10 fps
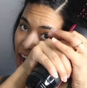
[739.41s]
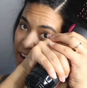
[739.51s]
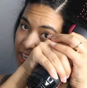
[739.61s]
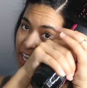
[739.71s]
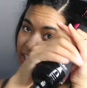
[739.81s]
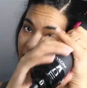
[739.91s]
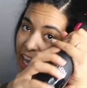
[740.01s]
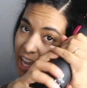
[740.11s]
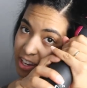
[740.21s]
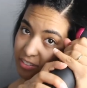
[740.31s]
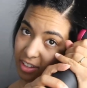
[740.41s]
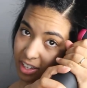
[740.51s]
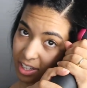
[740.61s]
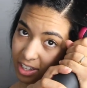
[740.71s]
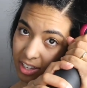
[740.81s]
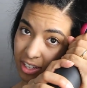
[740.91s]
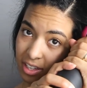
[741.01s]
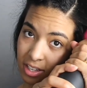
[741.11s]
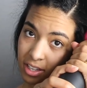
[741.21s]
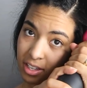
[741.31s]
I already got the hang of it.
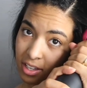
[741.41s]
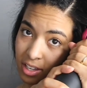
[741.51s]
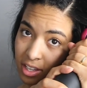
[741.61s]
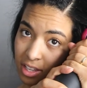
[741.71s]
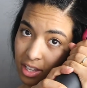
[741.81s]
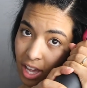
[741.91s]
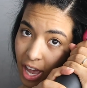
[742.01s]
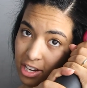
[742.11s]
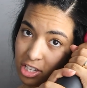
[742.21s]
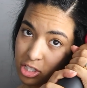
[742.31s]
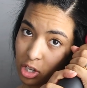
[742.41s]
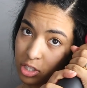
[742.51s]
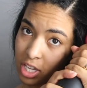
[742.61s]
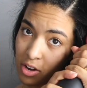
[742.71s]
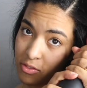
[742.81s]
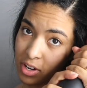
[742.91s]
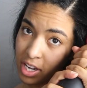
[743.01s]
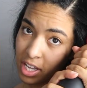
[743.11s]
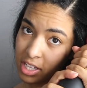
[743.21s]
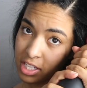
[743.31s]
I just go down
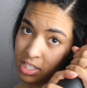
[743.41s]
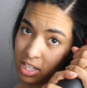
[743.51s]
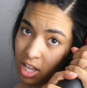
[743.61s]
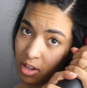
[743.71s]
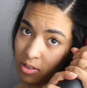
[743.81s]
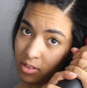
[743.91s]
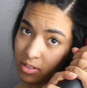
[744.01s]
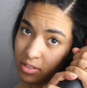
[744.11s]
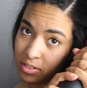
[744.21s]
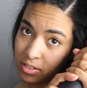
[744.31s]
really slow.